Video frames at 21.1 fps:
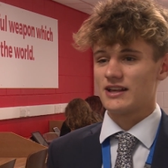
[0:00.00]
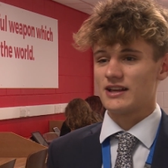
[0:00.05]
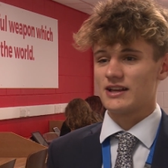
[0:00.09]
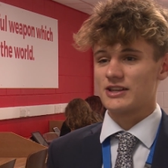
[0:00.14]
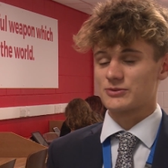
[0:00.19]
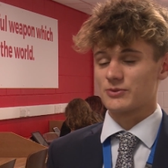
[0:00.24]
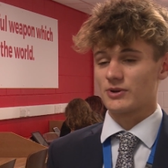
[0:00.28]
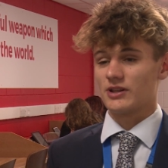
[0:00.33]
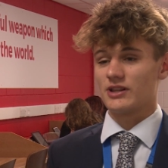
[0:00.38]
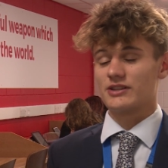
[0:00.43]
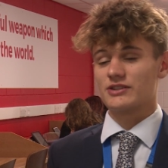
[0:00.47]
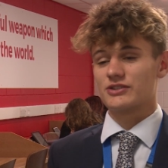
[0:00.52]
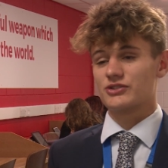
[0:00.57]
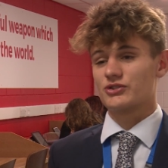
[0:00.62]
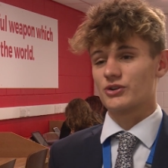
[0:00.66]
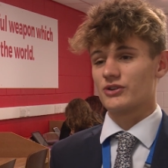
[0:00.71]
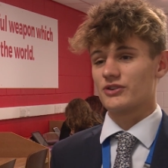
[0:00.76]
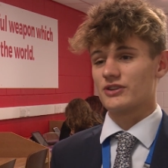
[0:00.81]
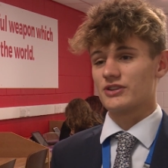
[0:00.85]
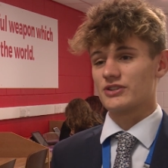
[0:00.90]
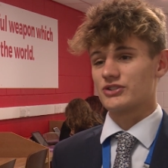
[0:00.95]
as well as
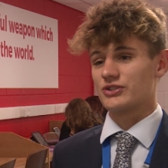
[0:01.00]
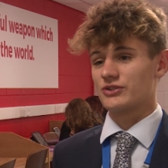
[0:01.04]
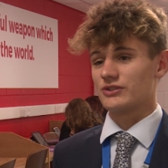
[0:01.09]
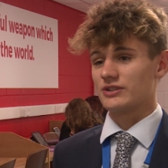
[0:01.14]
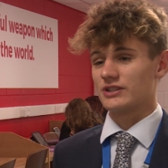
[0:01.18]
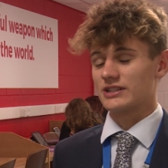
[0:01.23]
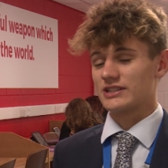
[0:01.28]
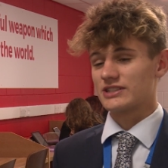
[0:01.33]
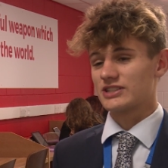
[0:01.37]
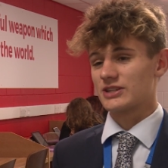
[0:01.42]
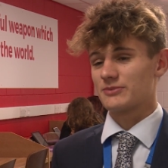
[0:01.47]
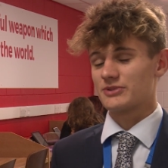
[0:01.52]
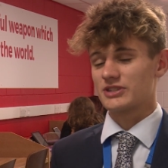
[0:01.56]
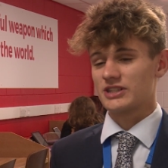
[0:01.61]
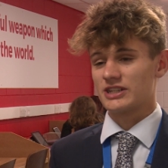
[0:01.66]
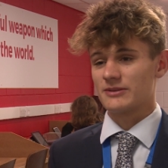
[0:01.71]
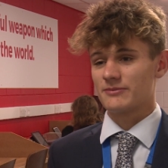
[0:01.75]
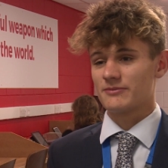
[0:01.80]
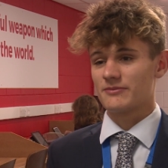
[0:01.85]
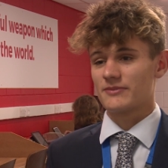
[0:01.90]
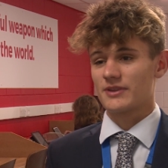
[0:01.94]
join the student leadership
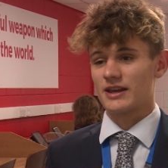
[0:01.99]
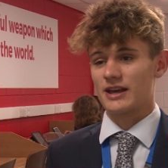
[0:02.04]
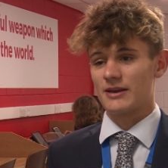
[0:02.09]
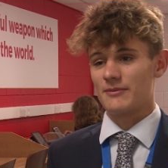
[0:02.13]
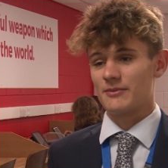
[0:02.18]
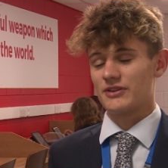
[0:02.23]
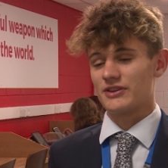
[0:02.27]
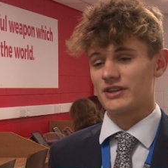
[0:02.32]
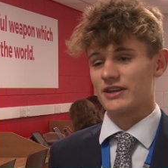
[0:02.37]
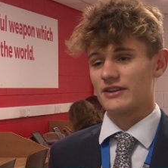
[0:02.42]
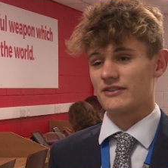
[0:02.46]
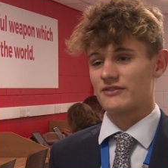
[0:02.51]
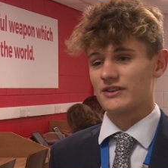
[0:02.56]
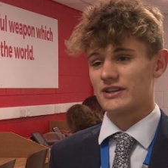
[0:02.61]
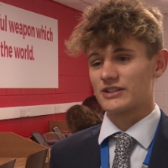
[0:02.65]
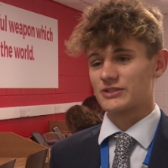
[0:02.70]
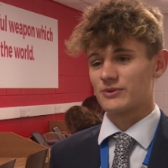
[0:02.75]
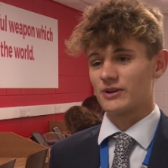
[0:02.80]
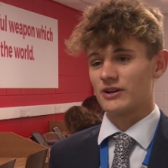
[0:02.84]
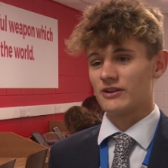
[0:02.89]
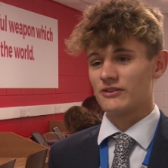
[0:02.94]
team um, at the end of year
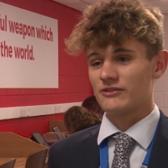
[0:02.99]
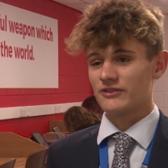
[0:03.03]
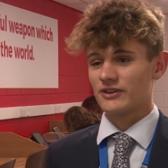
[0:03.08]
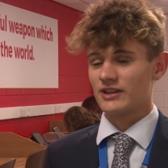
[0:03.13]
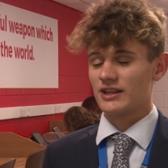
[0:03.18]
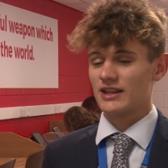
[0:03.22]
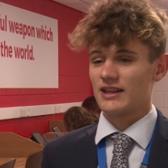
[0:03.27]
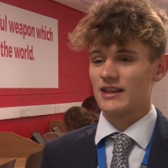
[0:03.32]
12.